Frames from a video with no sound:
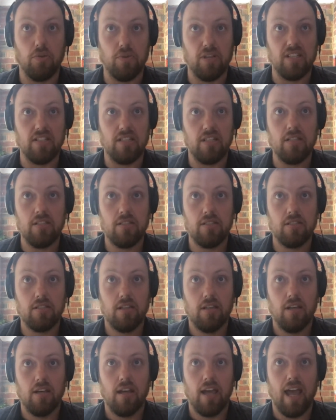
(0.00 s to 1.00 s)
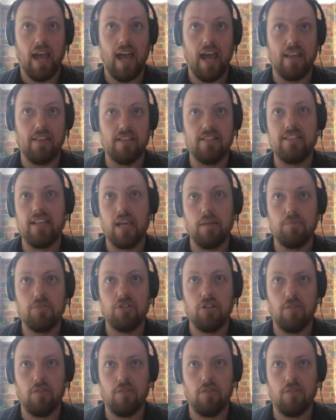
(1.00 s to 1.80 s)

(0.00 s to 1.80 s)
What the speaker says: to exist. And the same